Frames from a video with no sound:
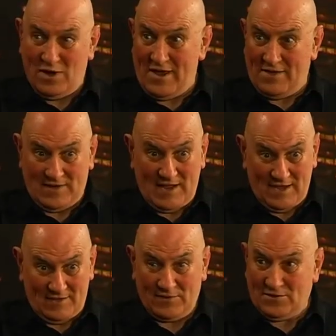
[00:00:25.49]
I have to
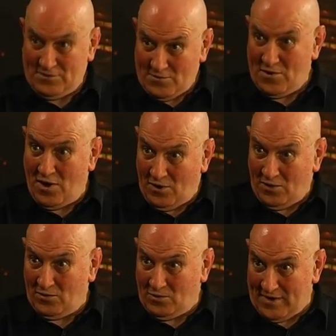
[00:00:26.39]
hang out for 2
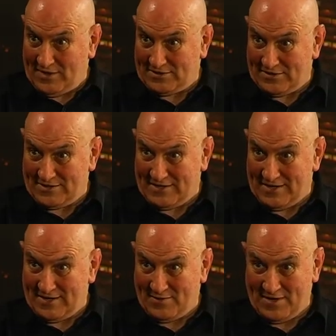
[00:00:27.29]
whole weeks until
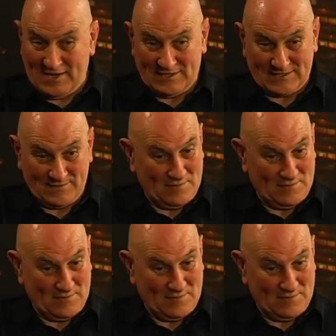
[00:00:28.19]
I get my next